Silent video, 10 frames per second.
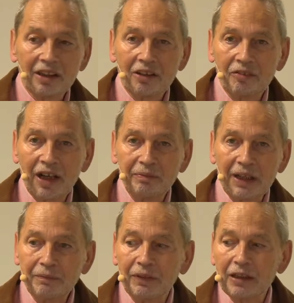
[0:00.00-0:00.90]
where
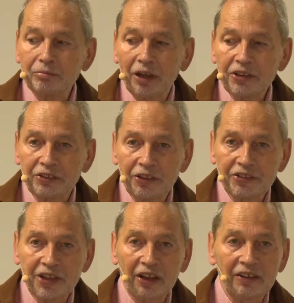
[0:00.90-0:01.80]
people in Brussels
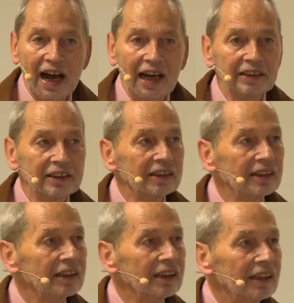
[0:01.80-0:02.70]
sit around
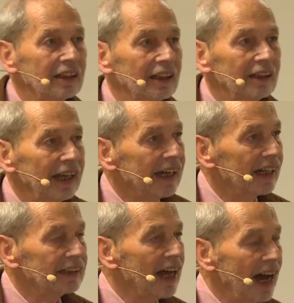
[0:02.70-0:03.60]
late
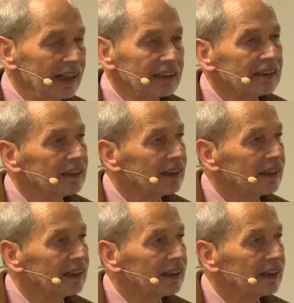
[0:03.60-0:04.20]
at night